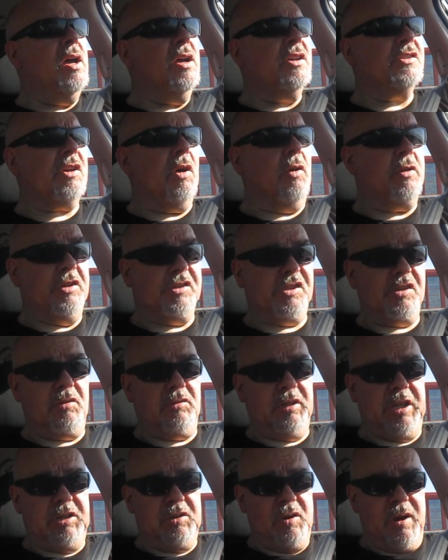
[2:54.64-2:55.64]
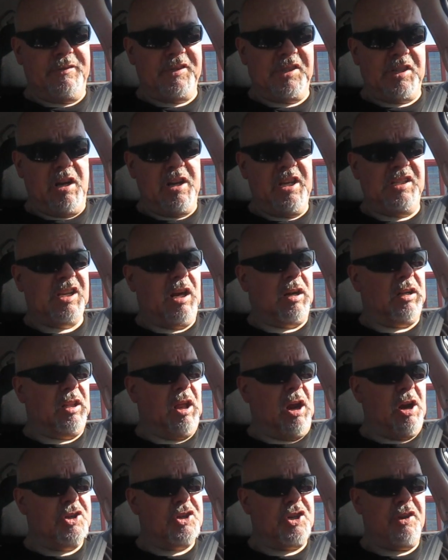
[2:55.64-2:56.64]
So you certainly do have studies that are
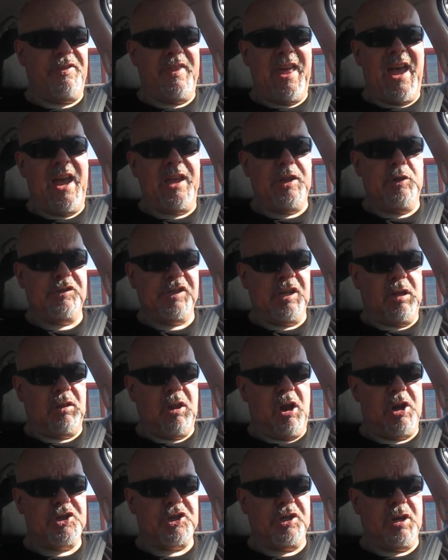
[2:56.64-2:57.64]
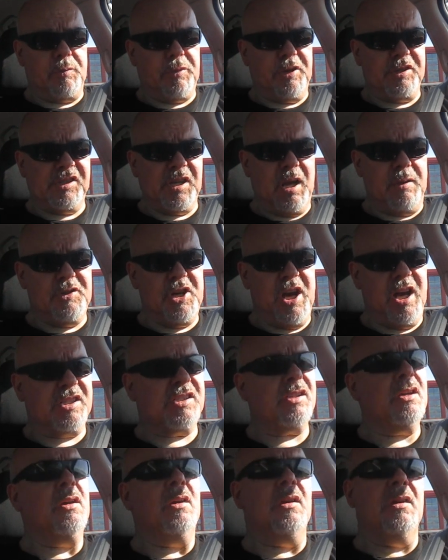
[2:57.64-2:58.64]
larger than that, using a larger number of
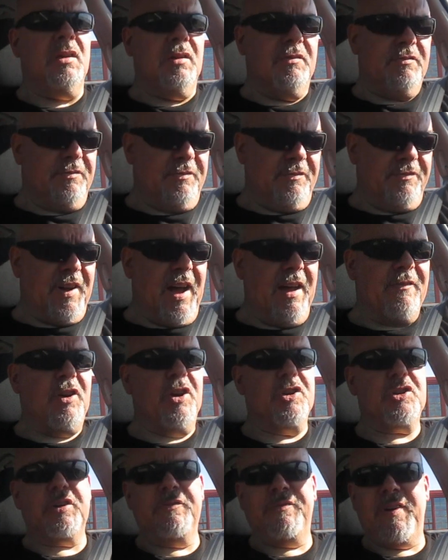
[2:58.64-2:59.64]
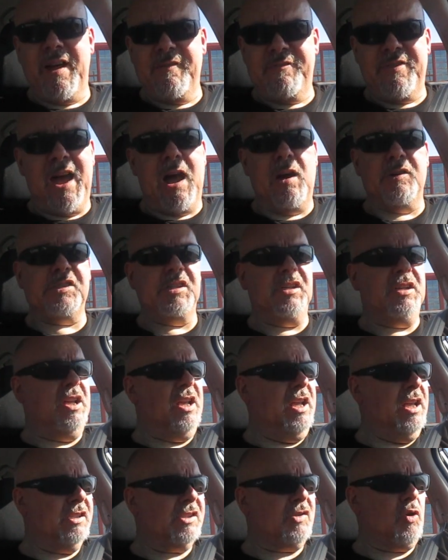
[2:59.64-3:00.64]
subjects. 500, 5,000
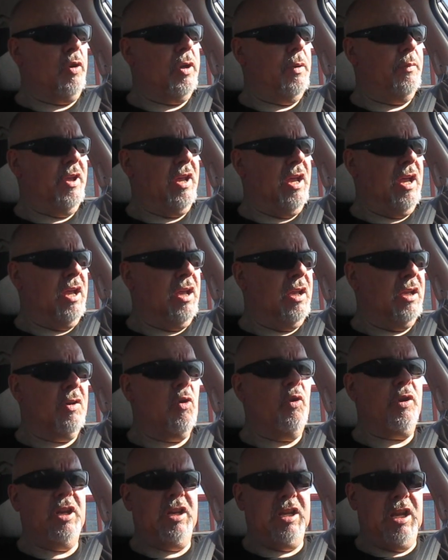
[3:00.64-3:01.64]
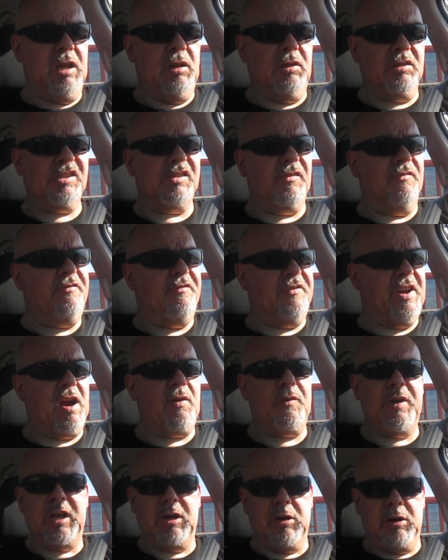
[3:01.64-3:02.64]
is going to yield some
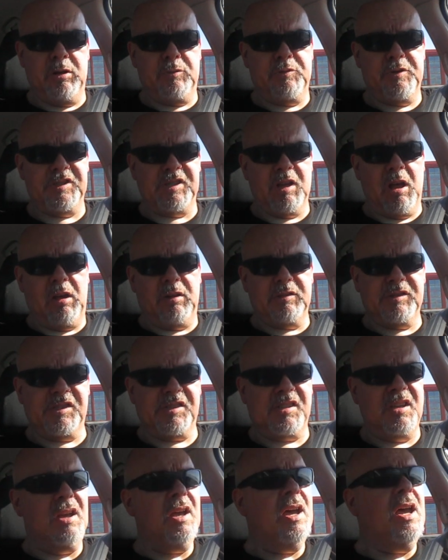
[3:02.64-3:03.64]
very good results.